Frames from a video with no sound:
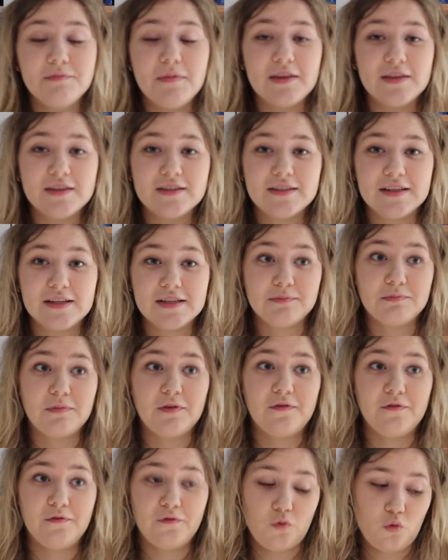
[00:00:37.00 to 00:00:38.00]
make this list
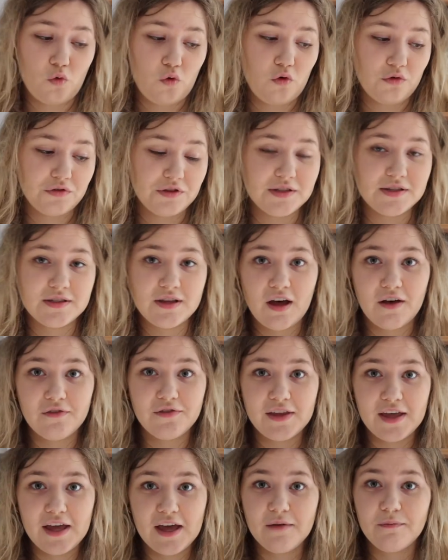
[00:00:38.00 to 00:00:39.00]
before the start of
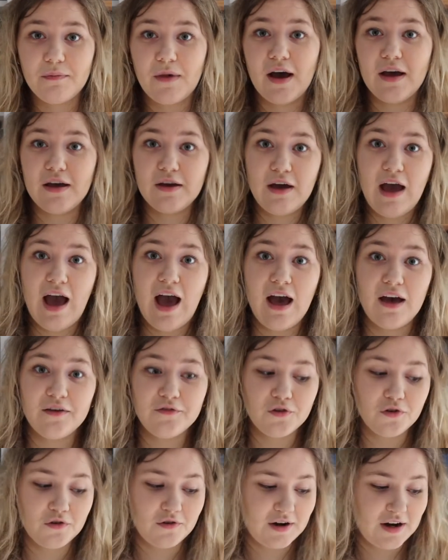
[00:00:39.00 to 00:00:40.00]
the year, but I have
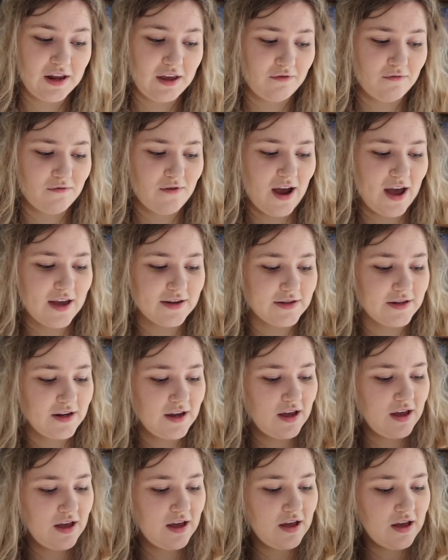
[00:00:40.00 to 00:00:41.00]
already read
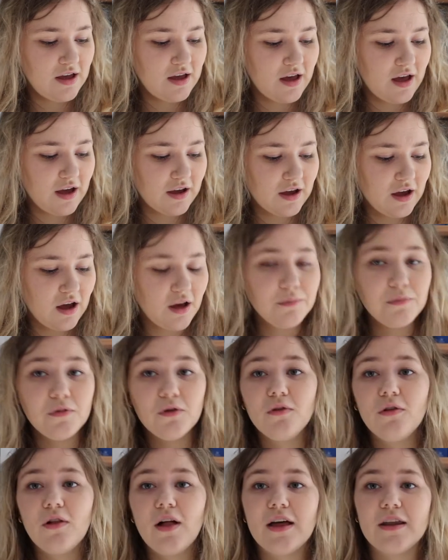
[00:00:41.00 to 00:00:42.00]
a
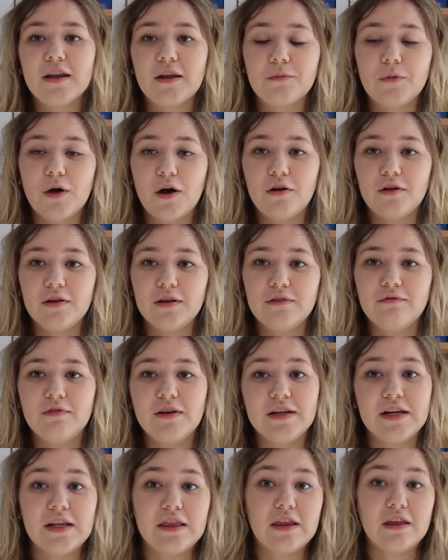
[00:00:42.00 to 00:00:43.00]
couple and I'm currently
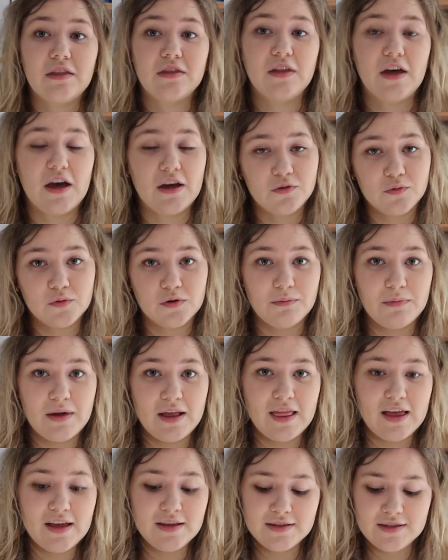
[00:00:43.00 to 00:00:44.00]
reading the third one on my
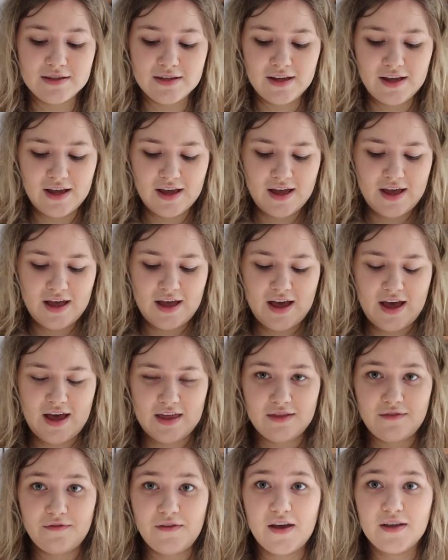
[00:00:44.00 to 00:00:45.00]
list.
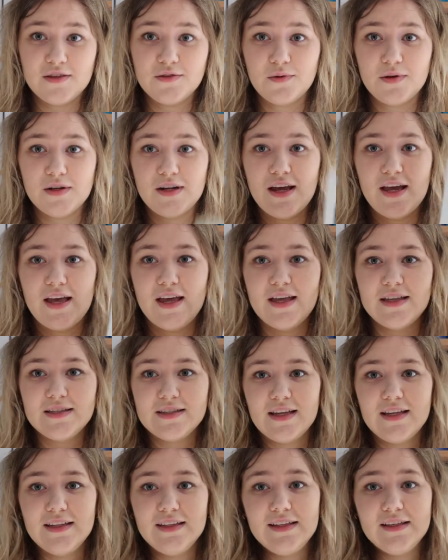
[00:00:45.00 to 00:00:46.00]
And the first one is
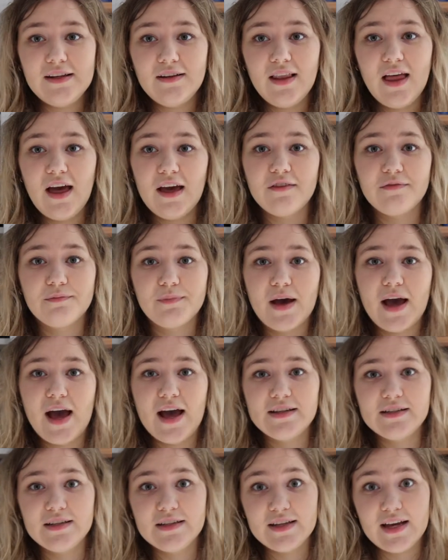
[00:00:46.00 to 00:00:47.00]
A Little Life by
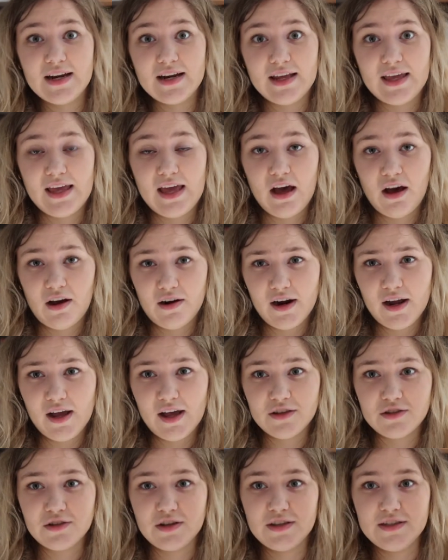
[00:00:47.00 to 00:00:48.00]
Hanya Yanagihara.
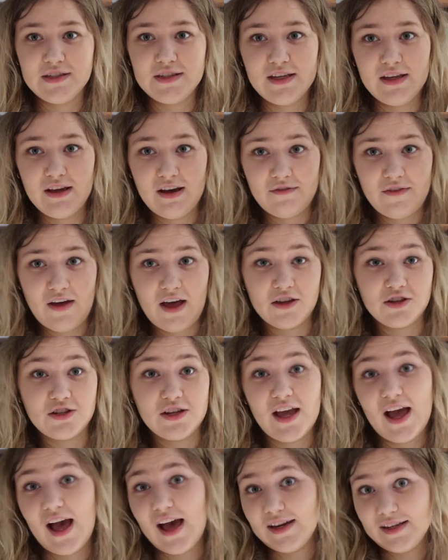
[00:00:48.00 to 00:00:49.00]
As you can see, I've
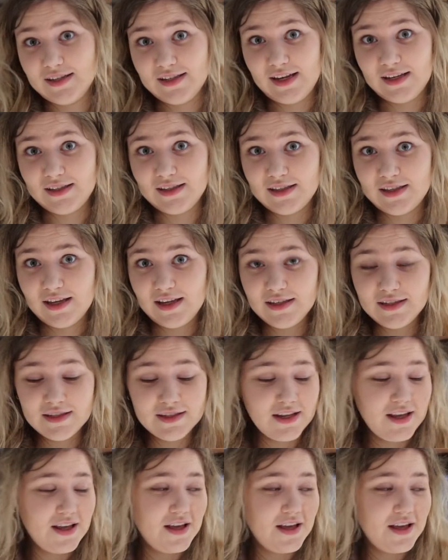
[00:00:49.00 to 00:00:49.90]
actually annotated this.